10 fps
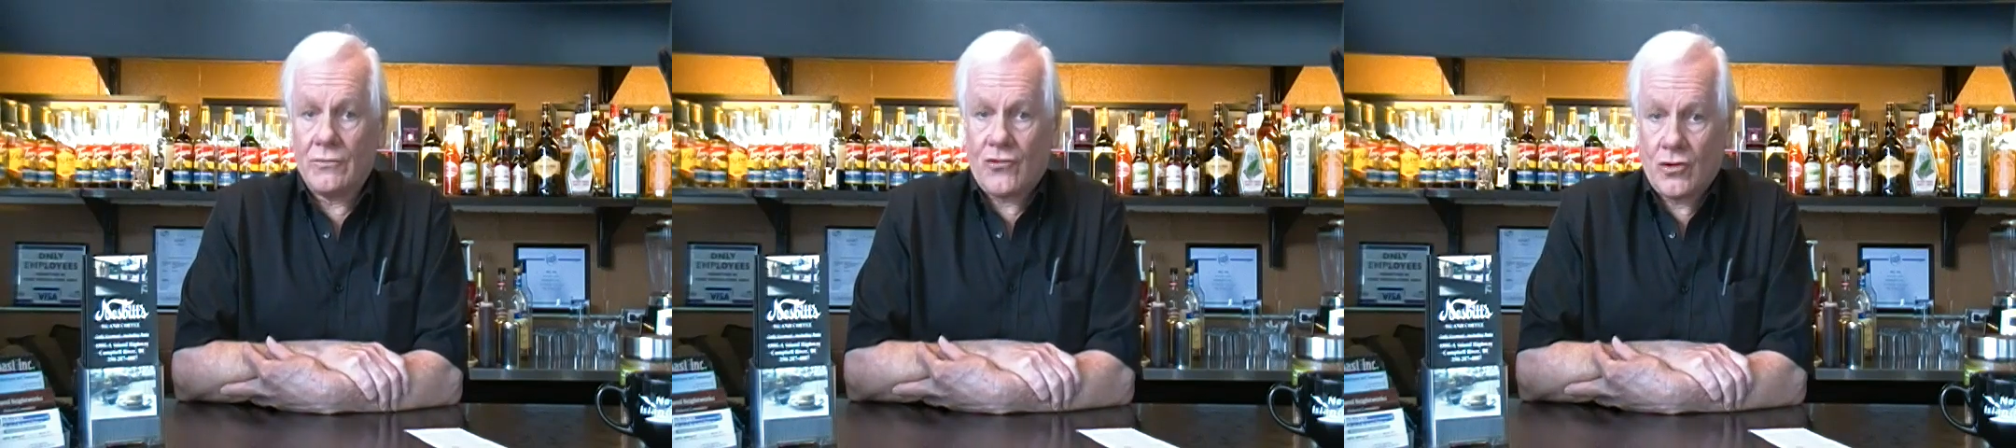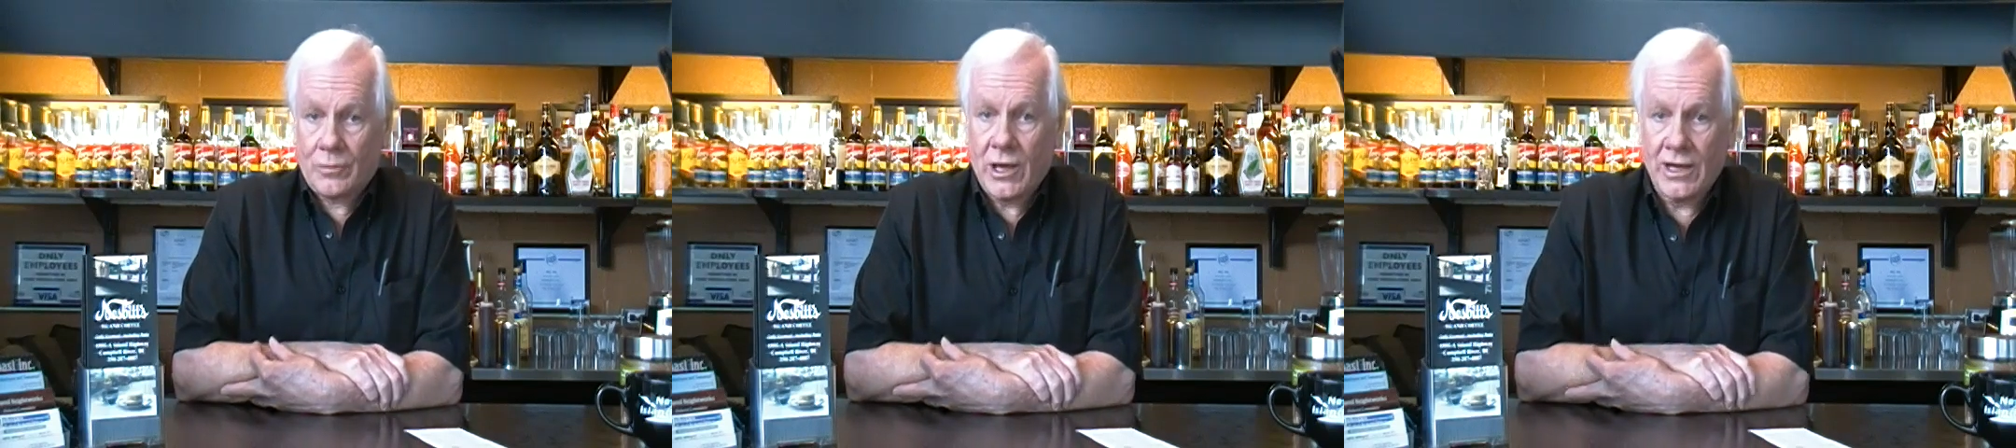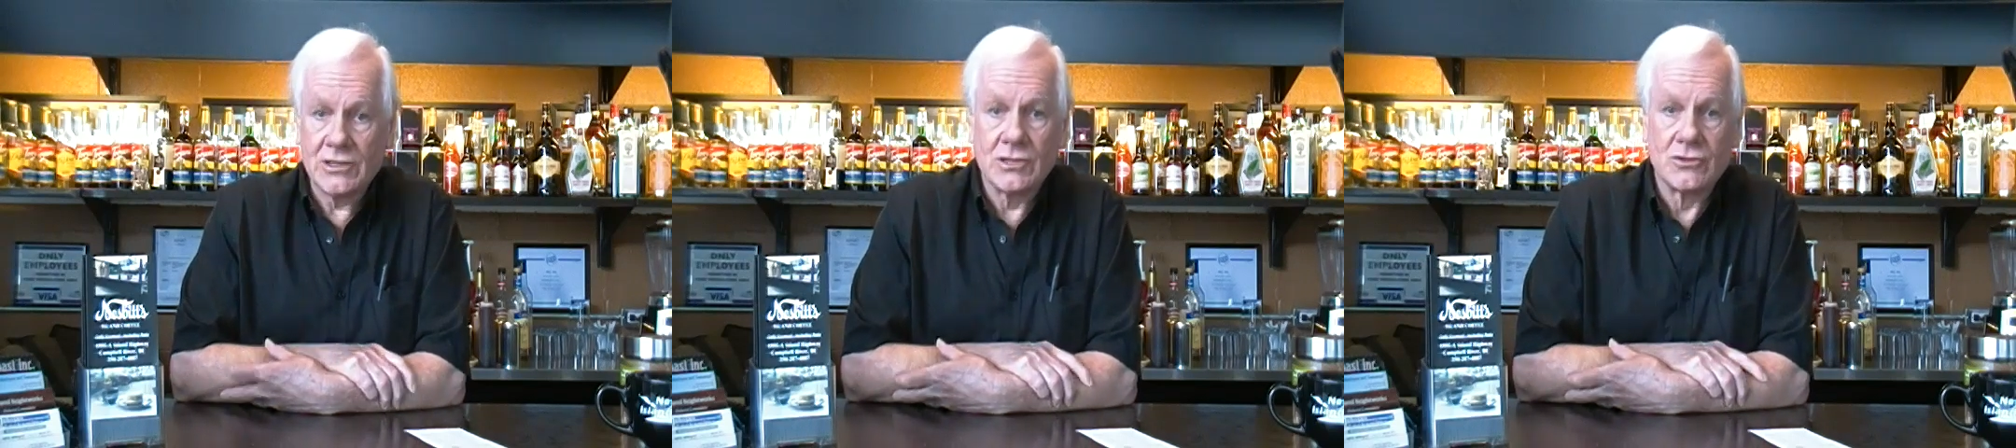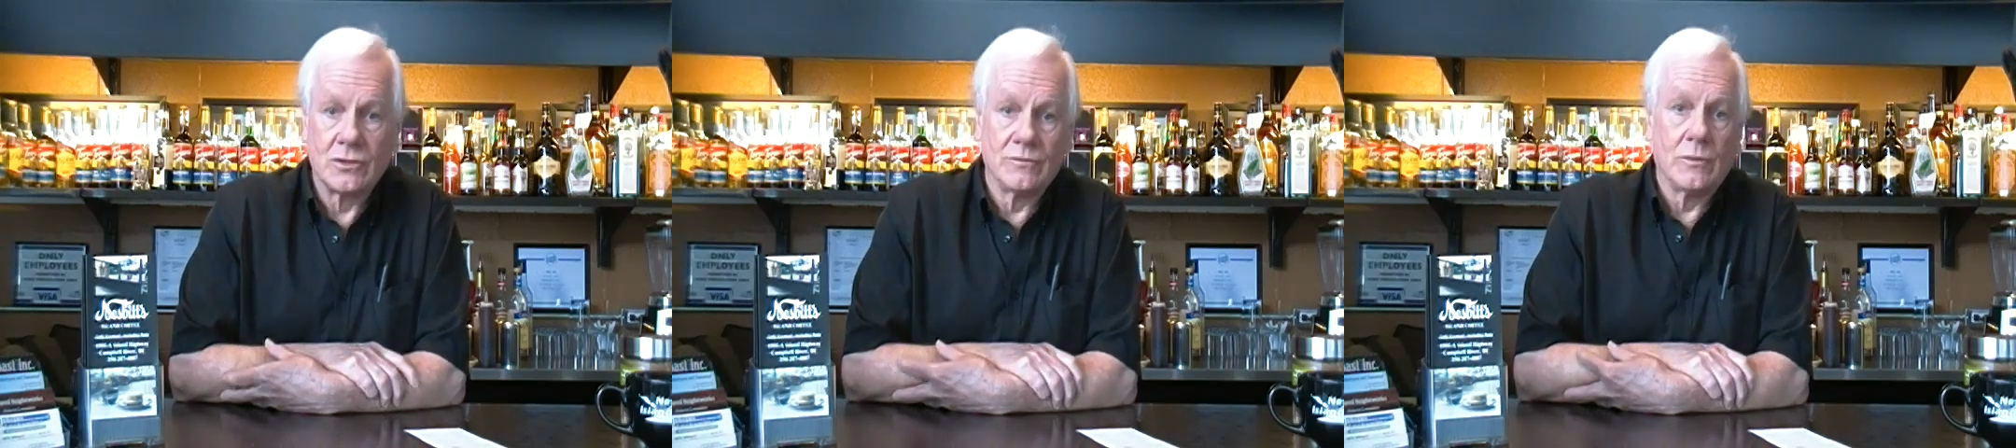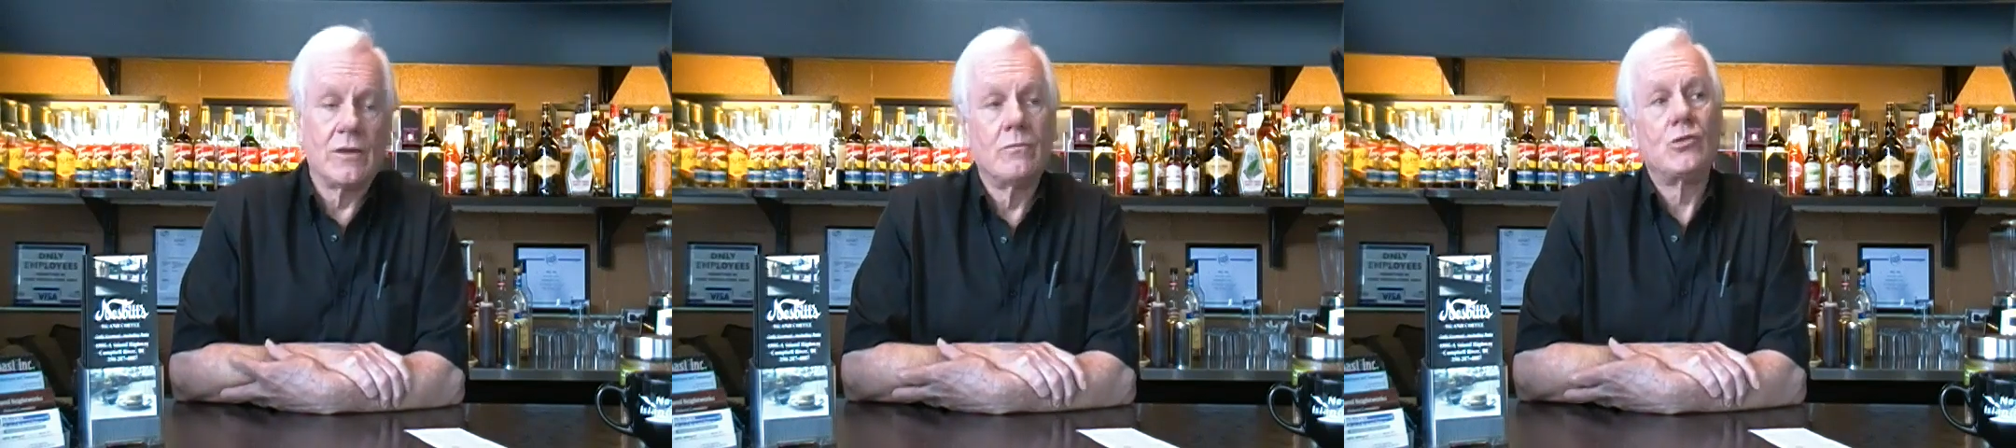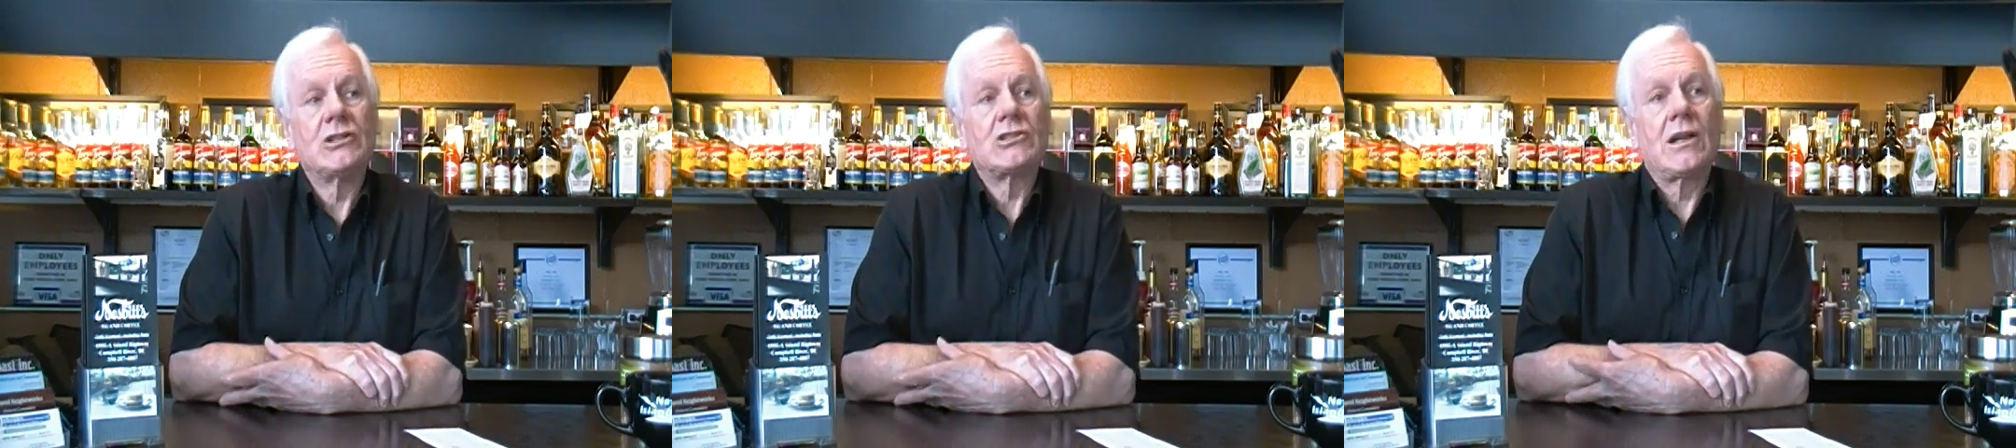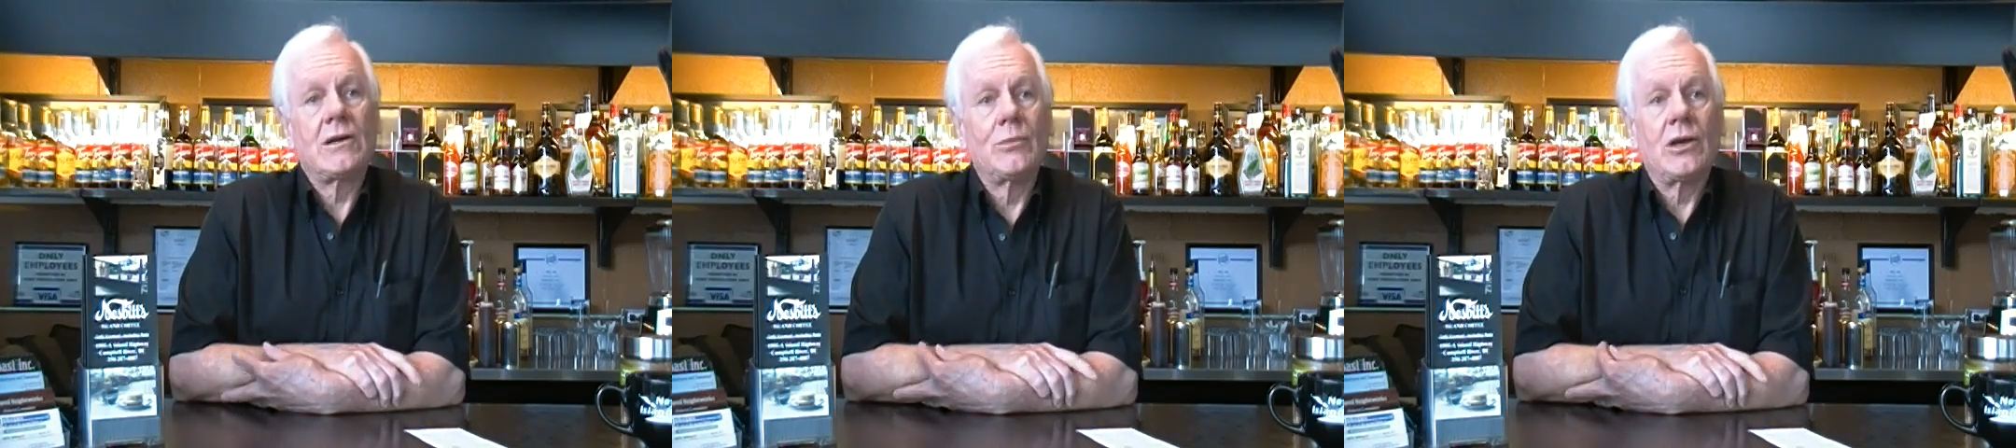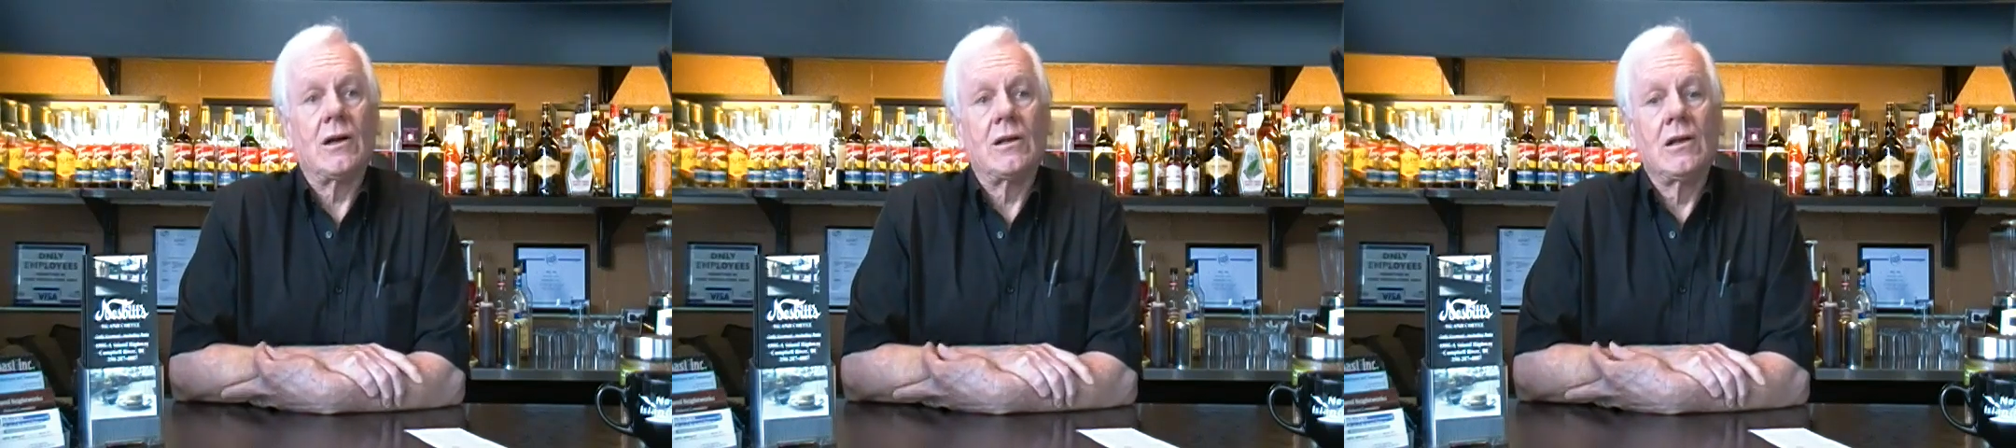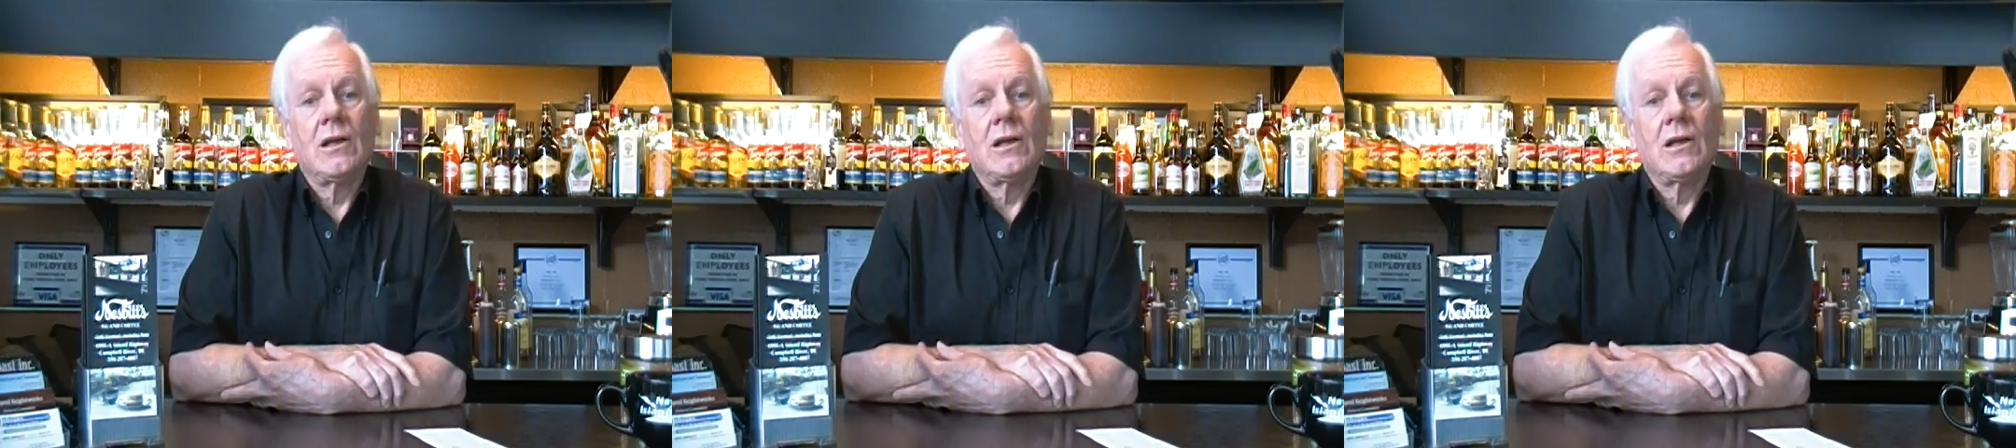confirmed cases in British Columbia.